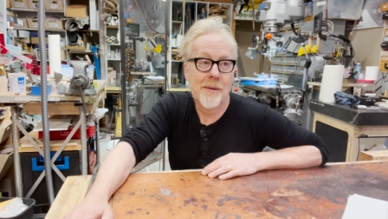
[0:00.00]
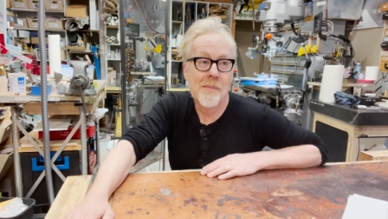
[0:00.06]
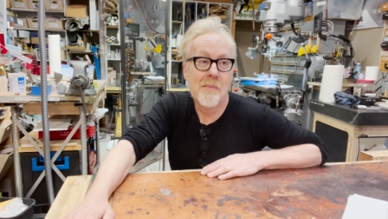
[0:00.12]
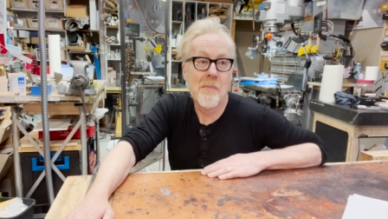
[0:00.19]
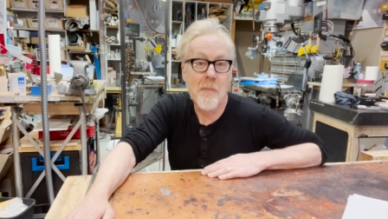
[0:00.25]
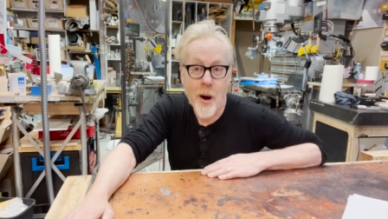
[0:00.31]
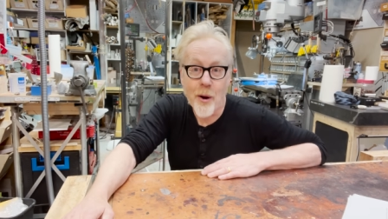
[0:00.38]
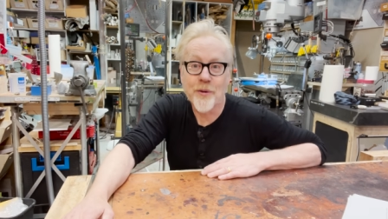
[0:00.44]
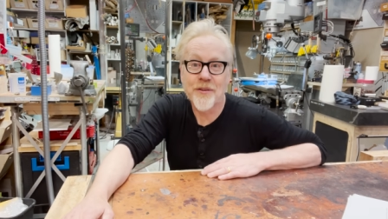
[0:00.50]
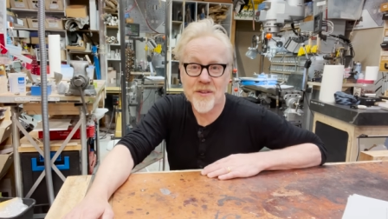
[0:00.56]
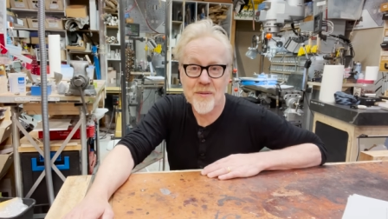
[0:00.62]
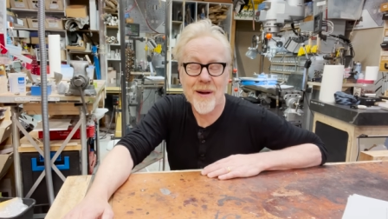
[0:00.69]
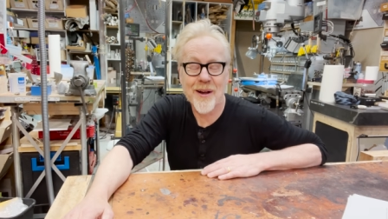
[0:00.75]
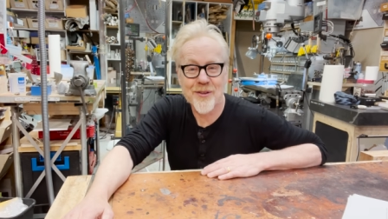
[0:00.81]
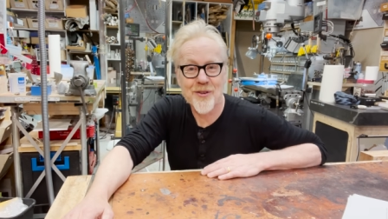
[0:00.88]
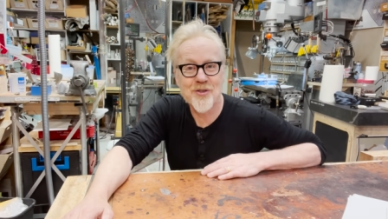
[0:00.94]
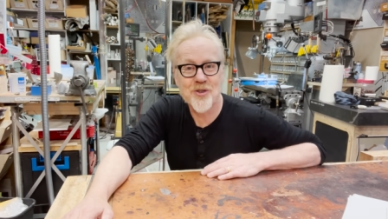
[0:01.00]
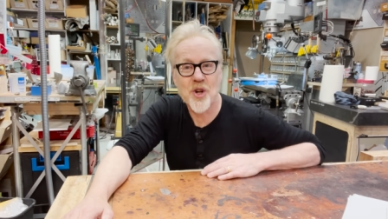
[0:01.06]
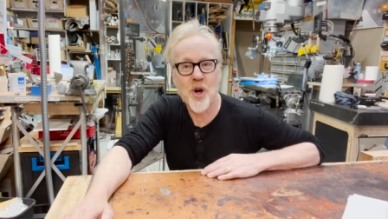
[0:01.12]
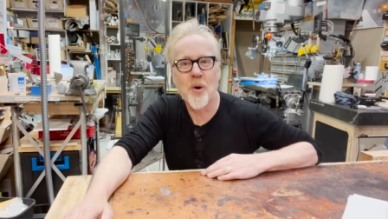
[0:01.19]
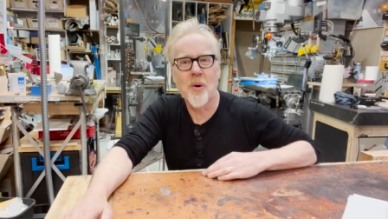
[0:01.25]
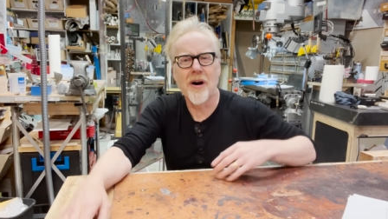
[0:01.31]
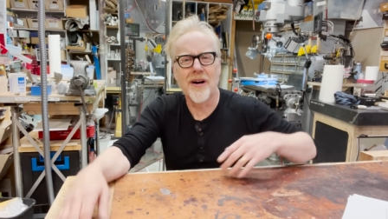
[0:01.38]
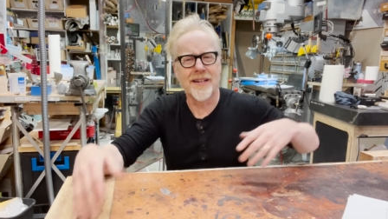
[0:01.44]
most about the
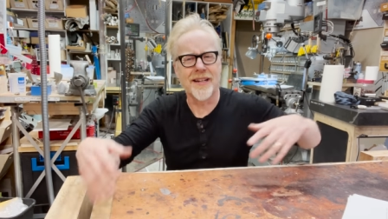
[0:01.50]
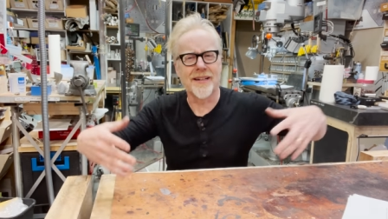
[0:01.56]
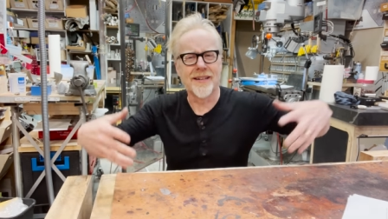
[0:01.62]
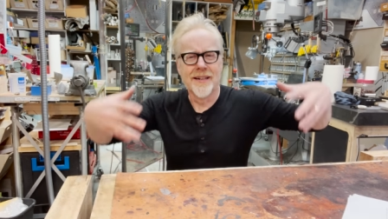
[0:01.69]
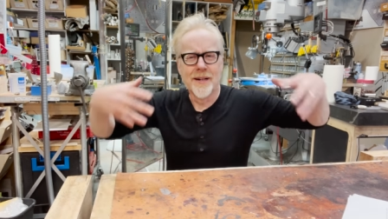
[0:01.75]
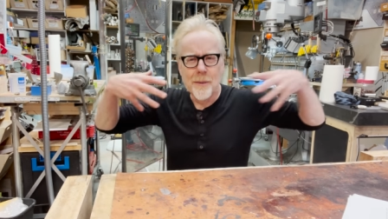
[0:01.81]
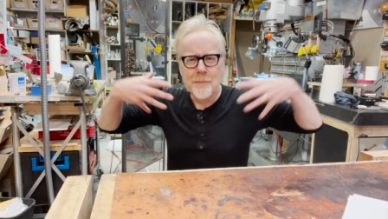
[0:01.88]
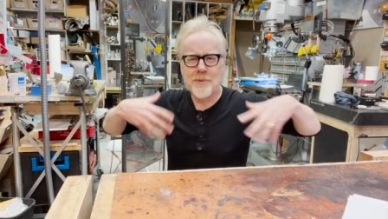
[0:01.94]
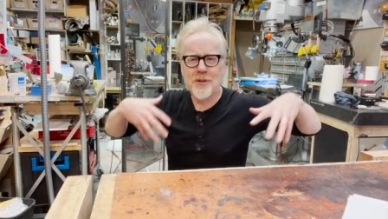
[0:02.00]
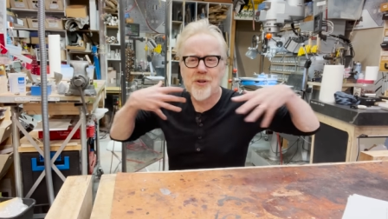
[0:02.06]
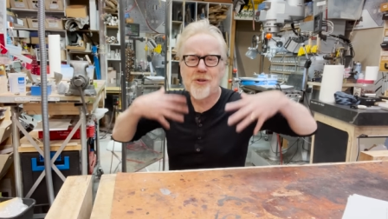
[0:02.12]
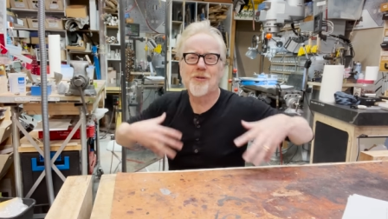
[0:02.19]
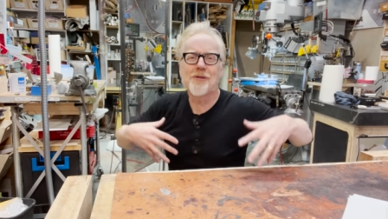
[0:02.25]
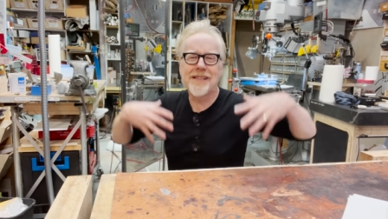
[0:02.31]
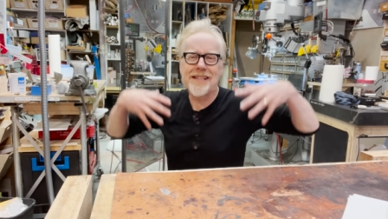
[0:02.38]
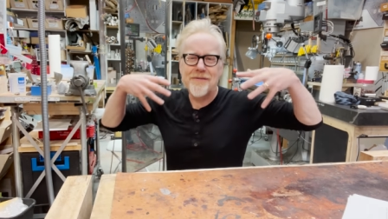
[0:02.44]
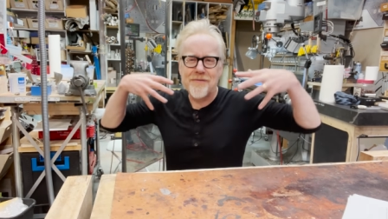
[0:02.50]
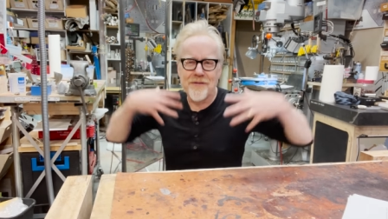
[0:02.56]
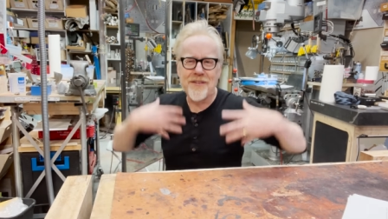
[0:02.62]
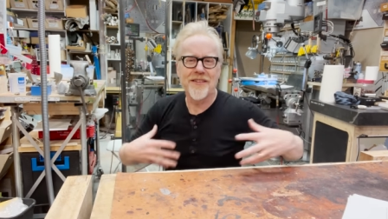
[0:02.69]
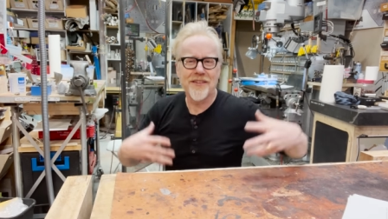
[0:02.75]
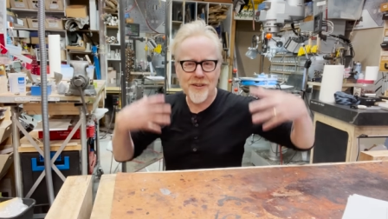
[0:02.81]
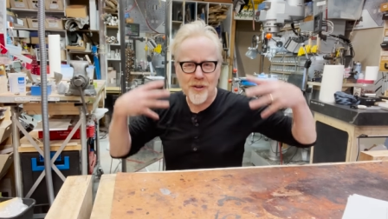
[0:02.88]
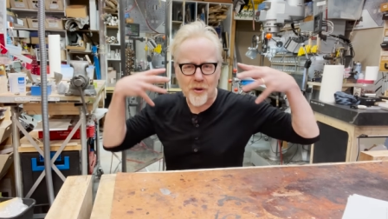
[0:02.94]
show on a purely
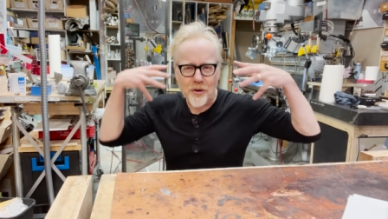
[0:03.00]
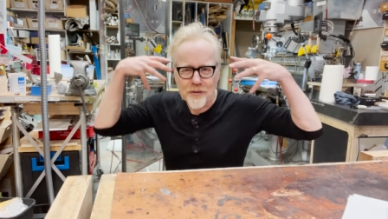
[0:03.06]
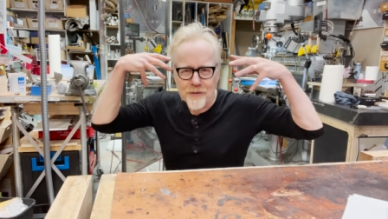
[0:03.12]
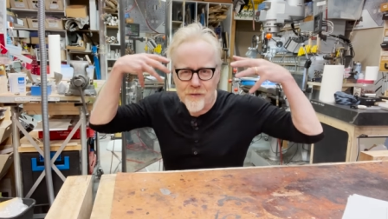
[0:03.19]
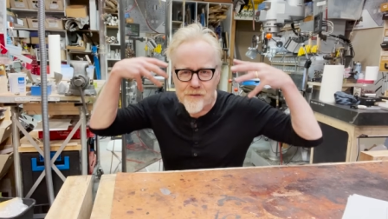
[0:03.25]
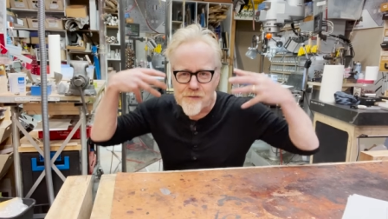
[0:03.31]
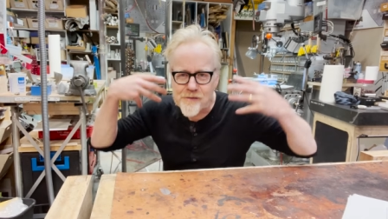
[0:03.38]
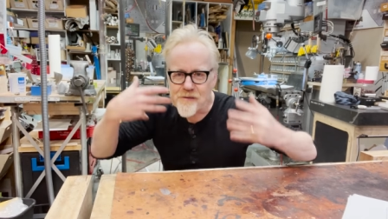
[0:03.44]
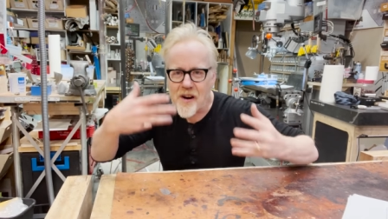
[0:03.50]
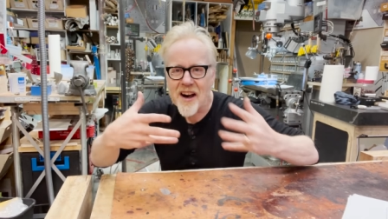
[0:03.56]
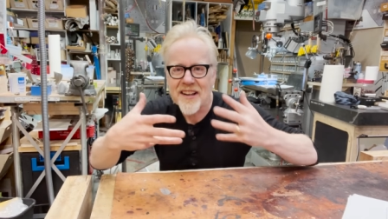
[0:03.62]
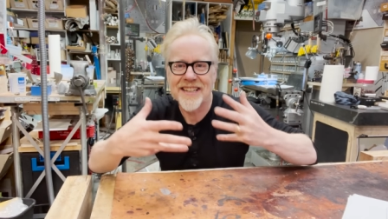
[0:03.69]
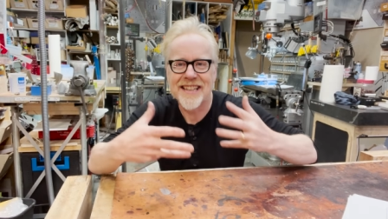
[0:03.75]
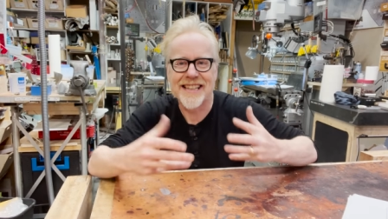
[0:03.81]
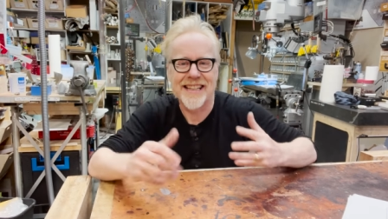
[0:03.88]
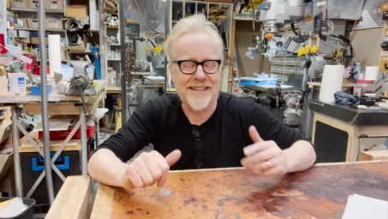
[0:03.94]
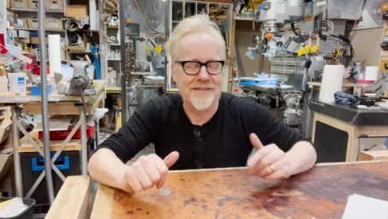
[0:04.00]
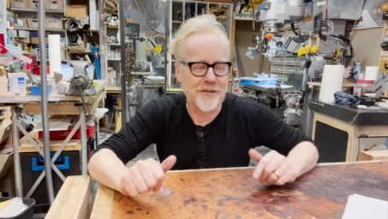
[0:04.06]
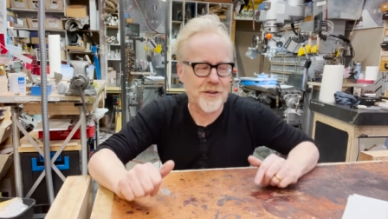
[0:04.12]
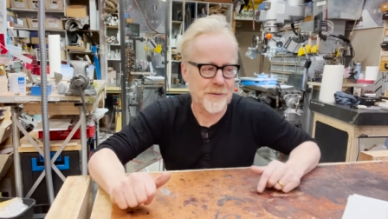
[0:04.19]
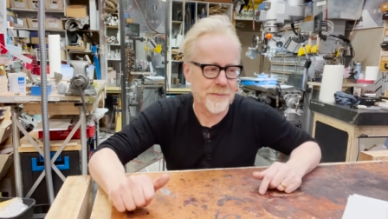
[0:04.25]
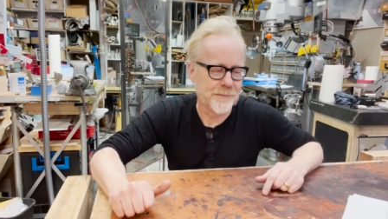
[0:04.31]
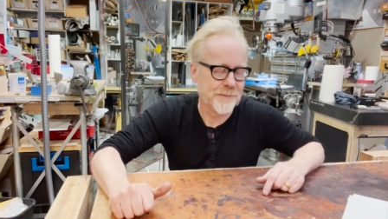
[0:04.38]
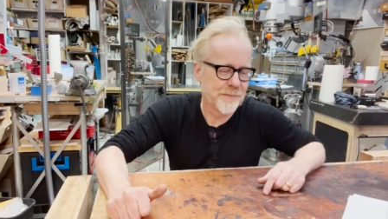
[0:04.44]
physical, fun level.